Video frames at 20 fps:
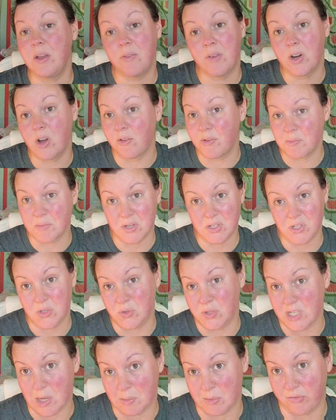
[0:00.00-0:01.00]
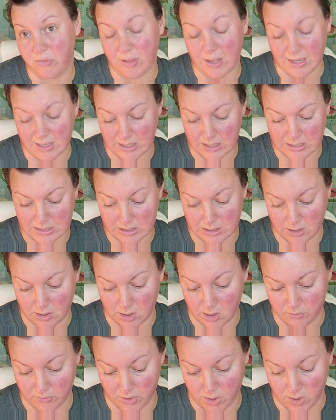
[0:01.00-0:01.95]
even know if I'm going to do the double flying geese in the low